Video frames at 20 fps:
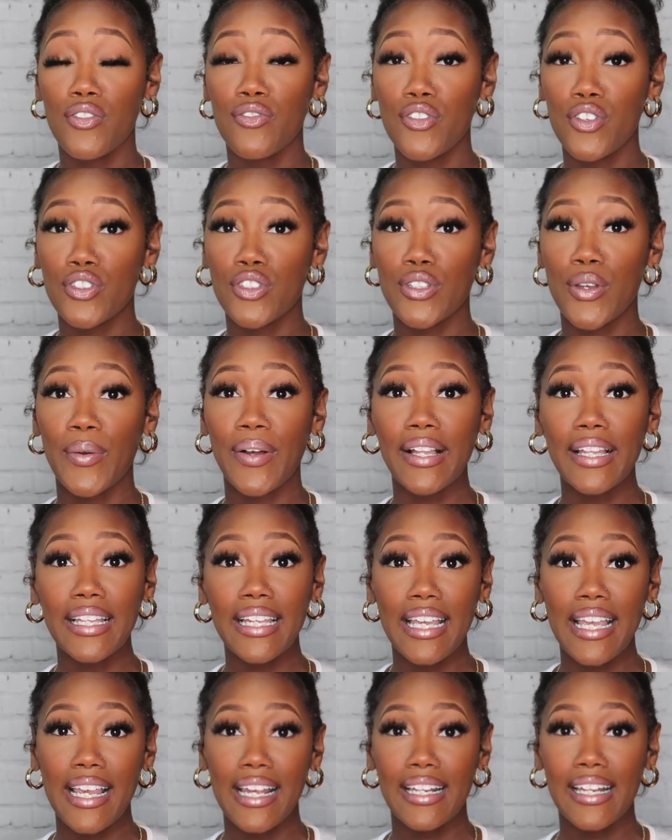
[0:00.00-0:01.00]
It feels so
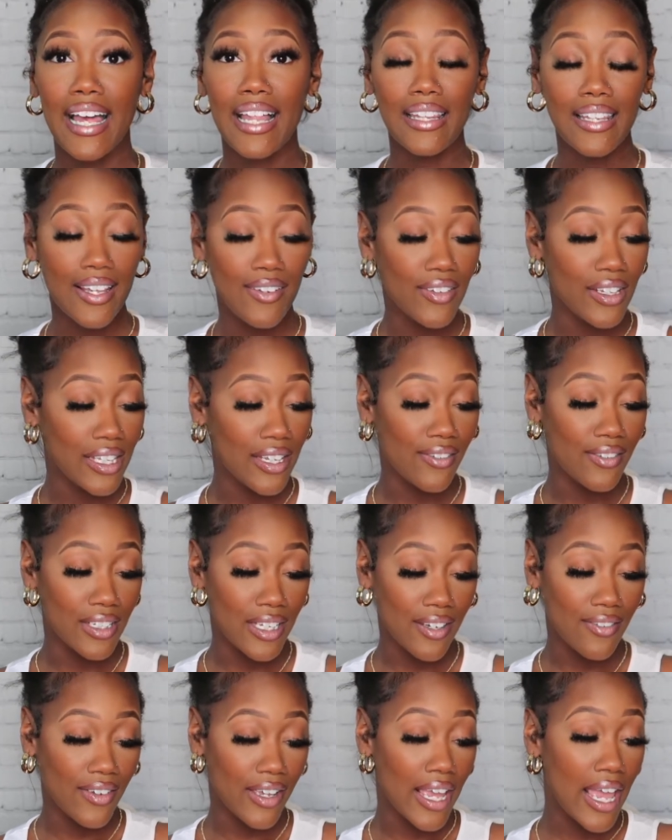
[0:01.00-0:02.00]
clean. I love it, love it,
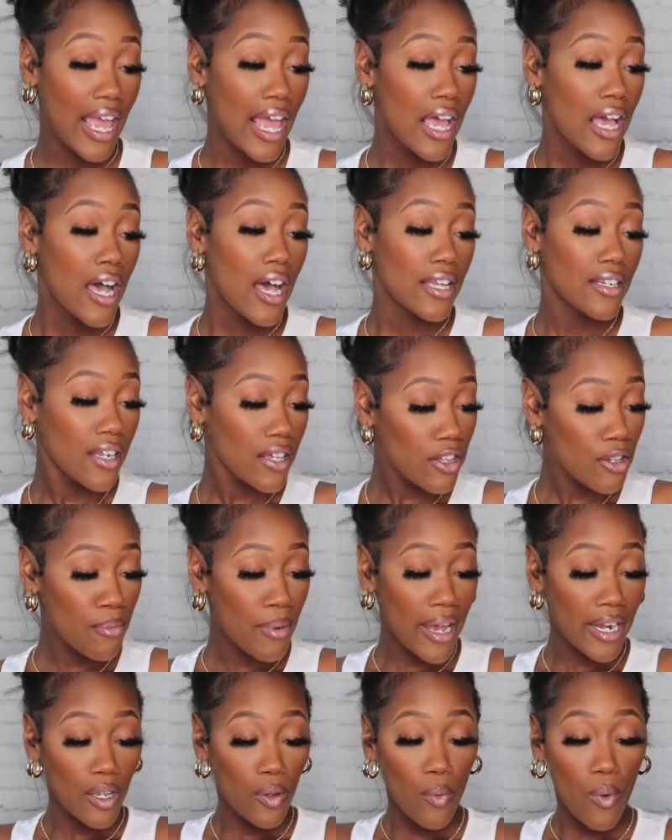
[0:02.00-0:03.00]
love it. Another
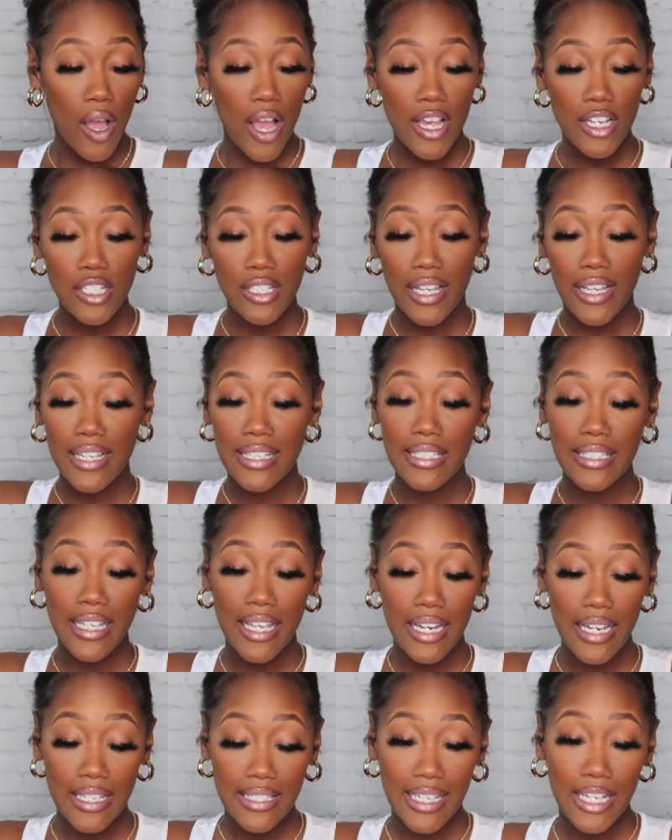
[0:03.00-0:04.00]
body wash, like I
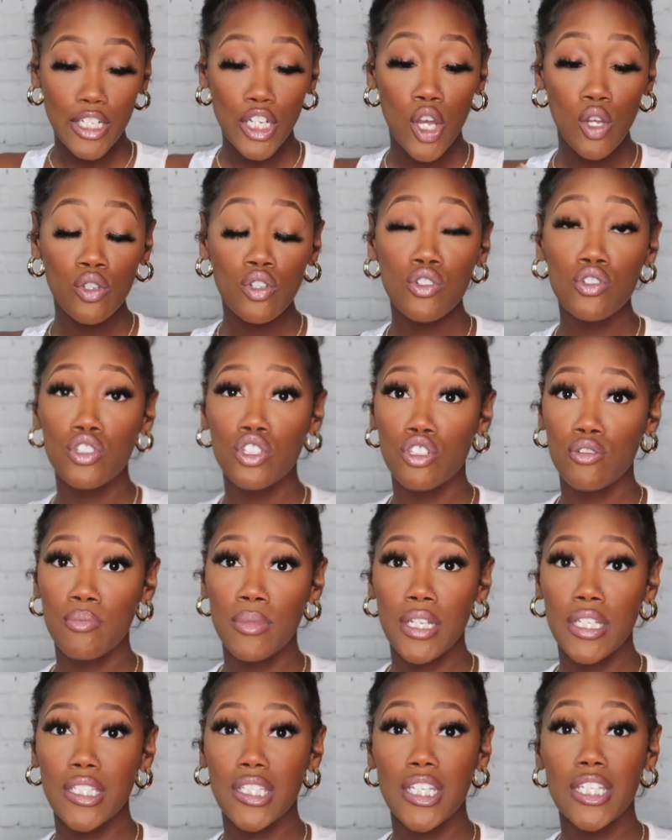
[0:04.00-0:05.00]
said, is, I don't use too
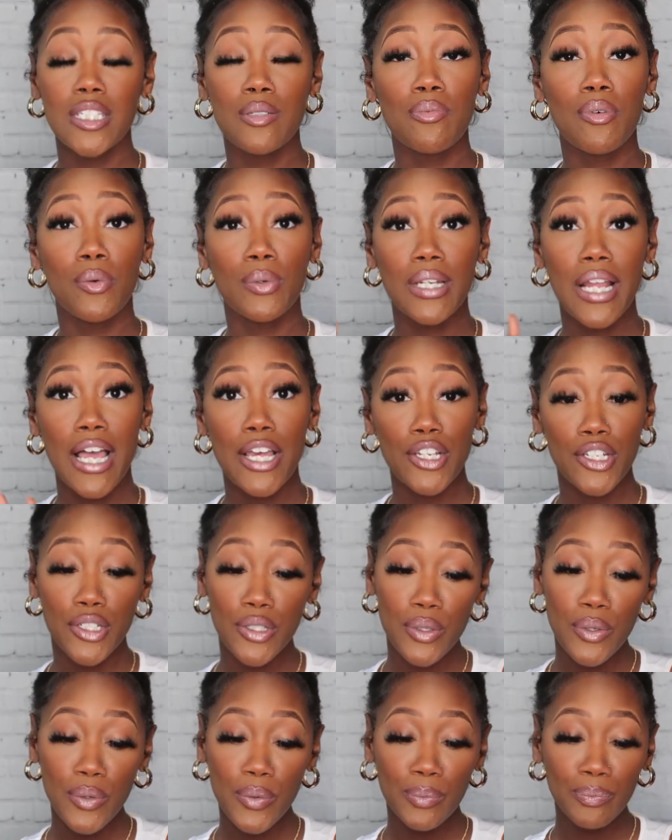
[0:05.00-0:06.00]
many scents, but when I
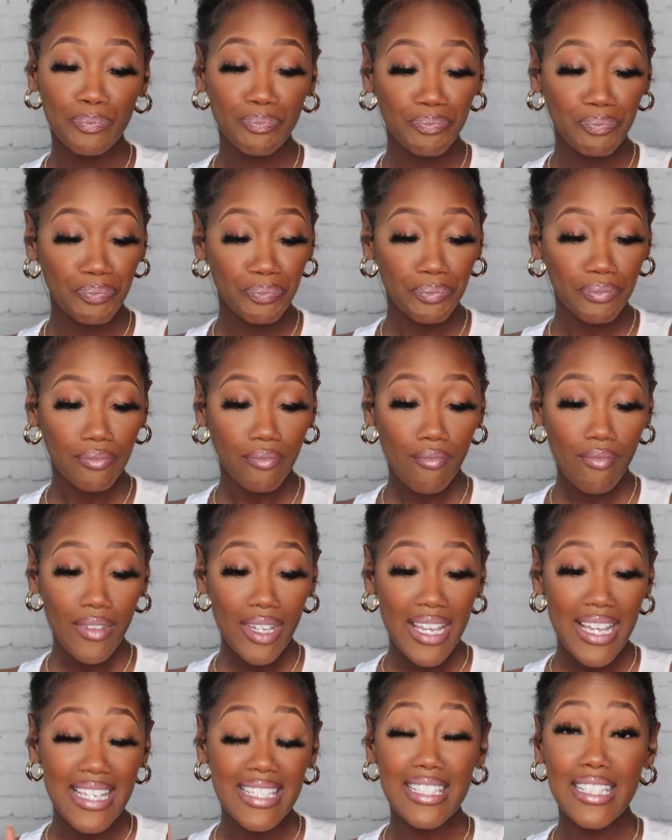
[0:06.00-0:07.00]
do,
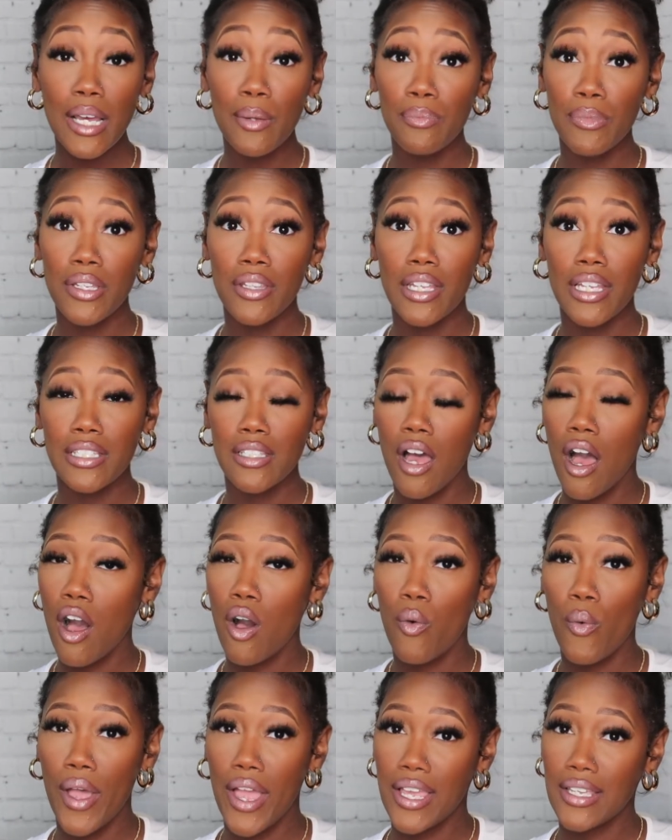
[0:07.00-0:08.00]
it's something that's
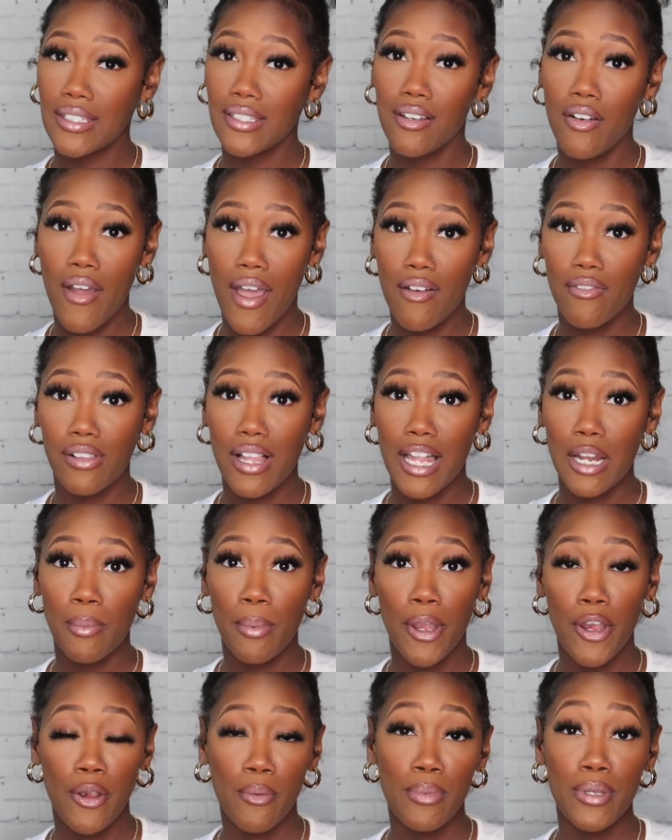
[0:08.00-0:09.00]
always don't have a lot of
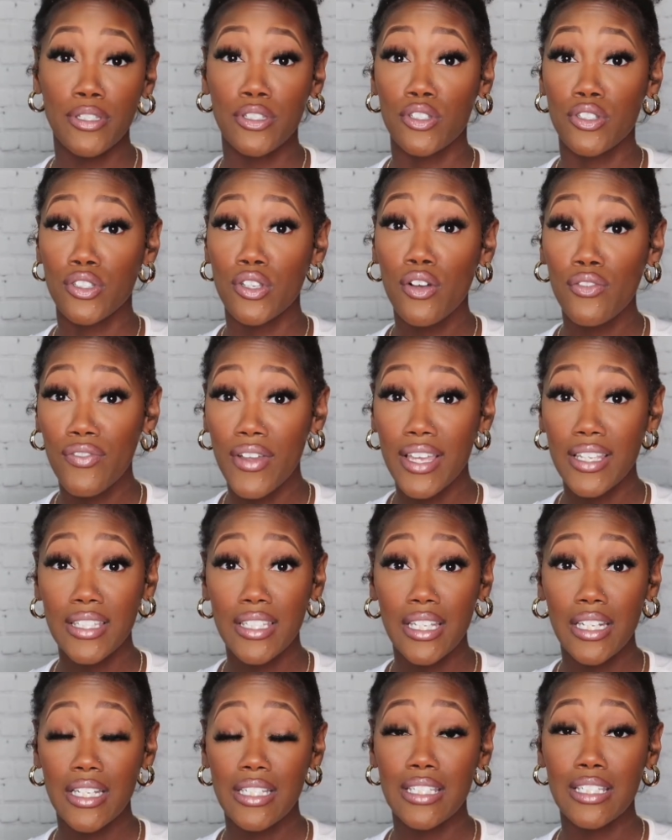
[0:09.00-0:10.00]
parabens or
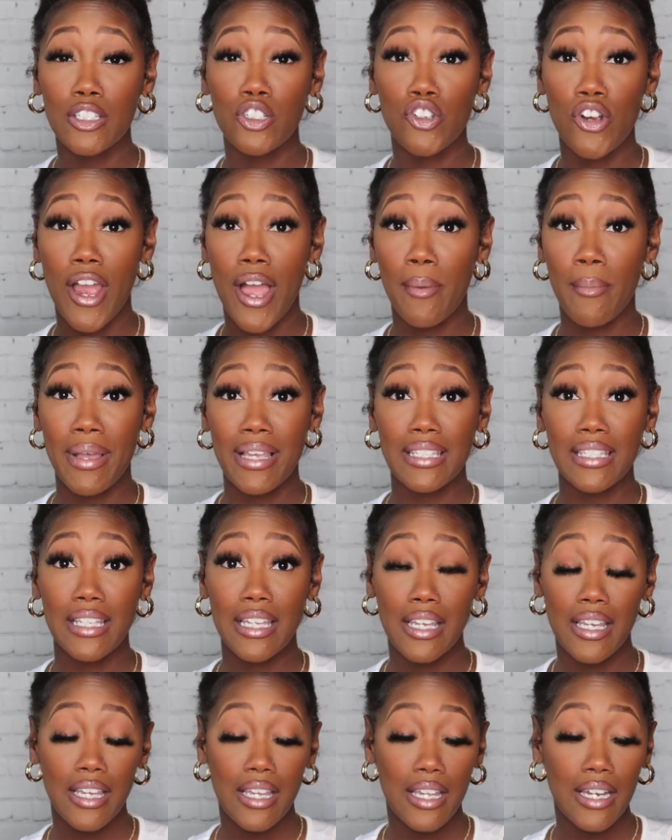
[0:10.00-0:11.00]
sulfates in it to dry my
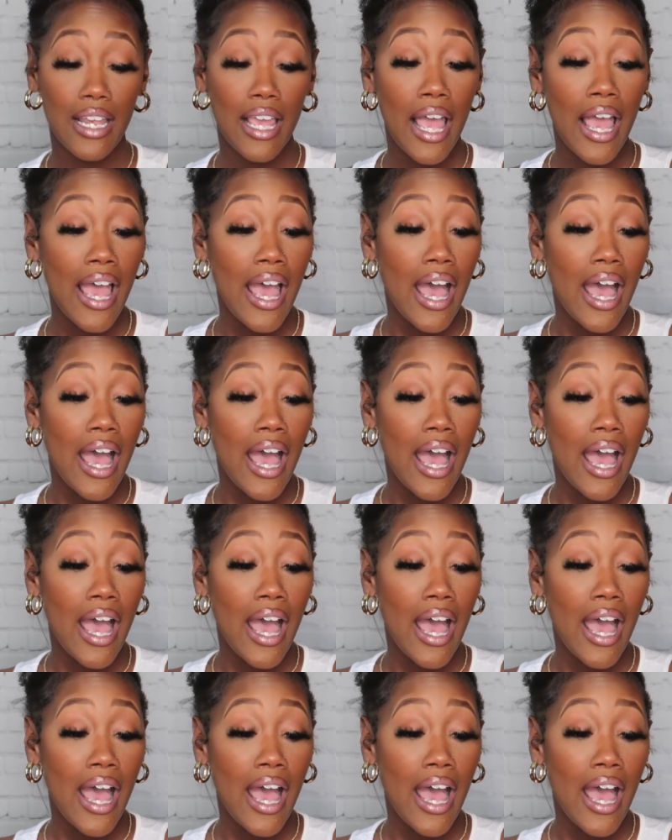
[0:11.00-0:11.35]
skin.